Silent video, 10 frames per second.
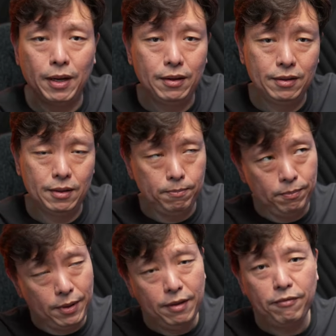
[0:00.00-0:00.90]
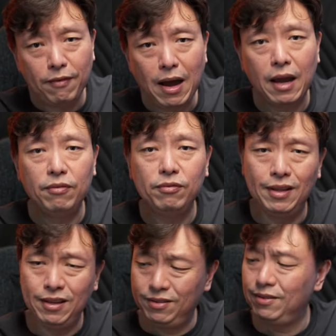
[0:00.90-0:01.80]
But the P five
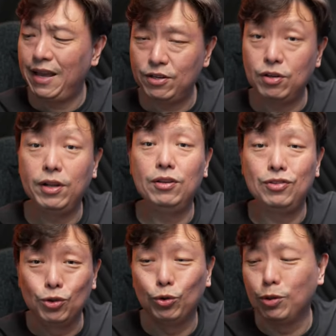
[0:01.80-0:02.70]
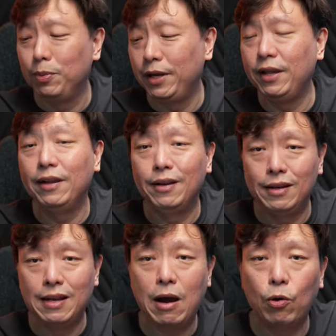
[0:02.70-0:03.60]
is actually suitably
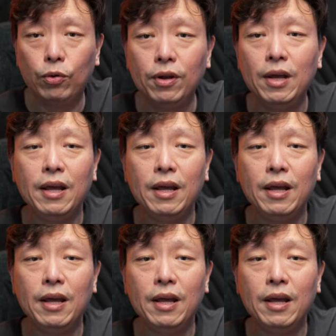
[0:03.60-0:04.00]
loud.